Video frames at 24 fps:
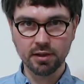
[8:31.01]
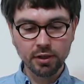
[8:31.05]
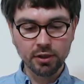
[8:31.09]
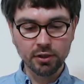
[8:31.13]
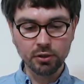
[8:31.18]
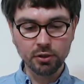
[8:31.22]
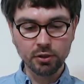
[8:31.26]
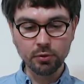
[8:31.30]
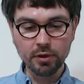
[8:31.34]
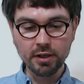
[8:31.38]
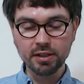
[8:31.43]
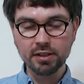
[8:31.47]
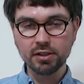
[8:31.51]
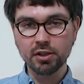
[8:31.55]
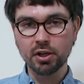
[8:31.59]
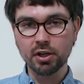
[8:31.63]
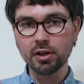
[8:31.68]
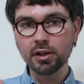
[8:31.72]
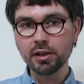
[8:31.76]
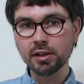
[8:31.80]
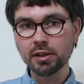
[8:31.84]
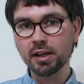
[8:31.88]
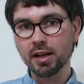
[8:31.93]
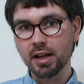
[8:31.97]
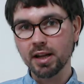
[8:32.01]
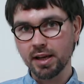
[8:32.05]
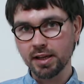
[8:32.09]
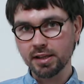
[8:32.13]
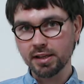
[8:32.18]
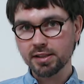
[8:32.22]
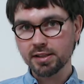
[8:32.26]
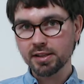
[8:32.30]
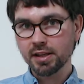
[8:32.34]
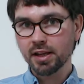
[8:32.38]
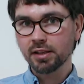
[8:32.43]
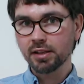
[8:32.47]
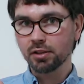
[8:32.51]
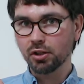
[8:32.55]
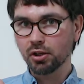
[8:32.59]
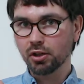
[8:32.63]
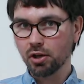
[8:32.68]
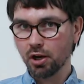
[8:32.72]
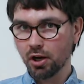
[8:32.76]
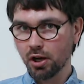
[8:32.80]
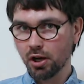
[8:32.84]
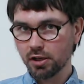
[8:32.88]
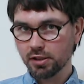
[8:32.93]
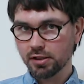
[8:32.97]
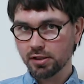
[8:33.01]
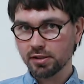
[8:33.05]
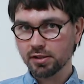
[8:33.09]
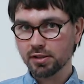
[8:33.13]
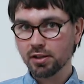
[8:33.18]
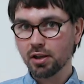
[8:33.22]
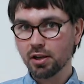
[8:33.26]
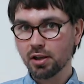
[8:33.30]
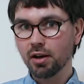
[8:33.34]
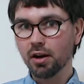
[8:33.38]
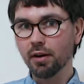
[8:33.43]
You internalize the costs